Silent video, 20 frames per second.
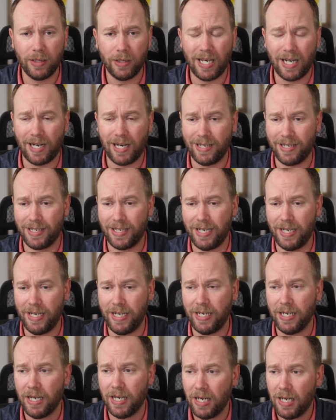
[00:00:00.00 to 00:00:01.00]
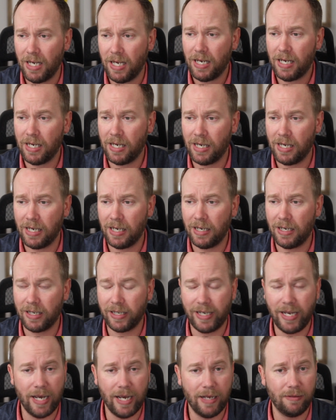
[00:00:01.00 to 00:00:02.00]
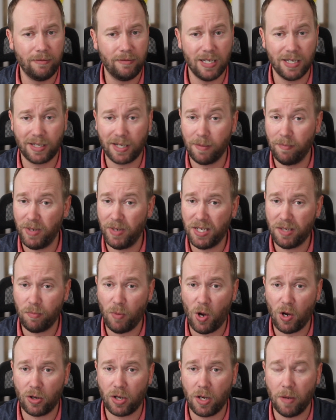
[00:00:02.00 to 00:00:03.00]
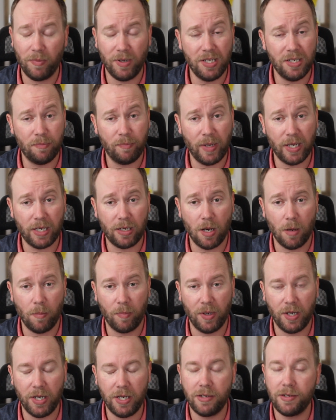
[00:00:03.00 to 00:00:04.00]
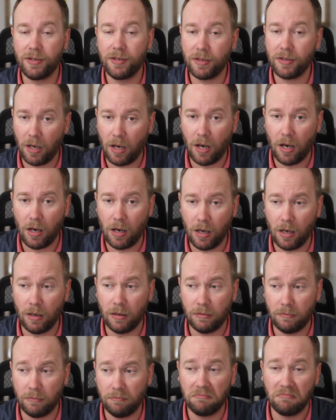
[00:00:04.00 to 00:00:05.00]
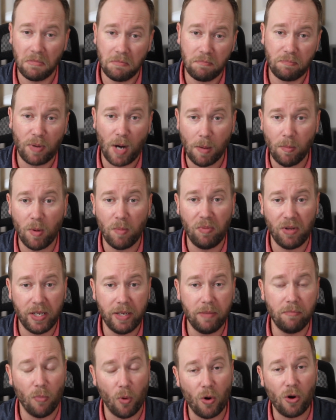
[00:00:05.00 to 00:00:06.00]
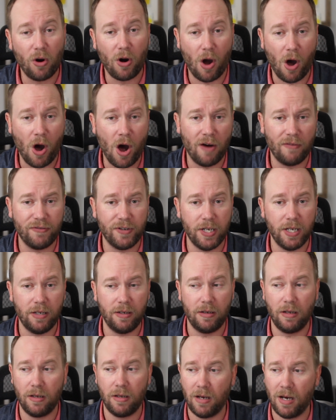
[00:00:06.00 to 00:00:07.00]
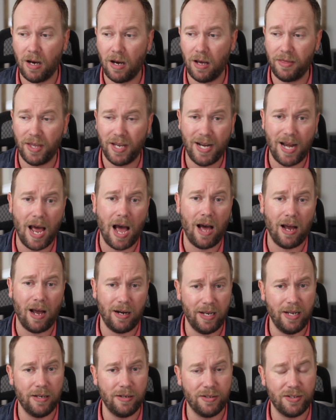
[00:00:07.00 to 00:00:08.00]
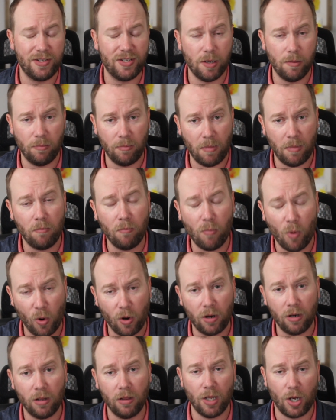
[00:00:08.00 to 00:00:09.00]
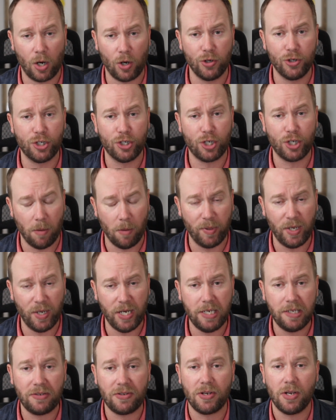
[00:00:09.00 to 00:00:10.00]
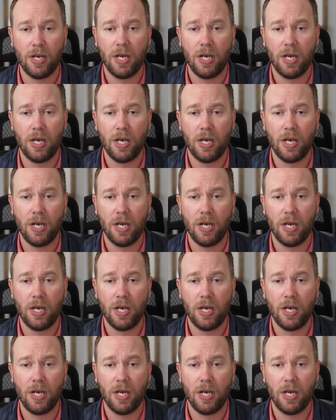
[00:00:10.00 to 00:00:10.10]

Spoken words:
that I see, again, this can be small companies, big companies, probably more often than not in some more large companies,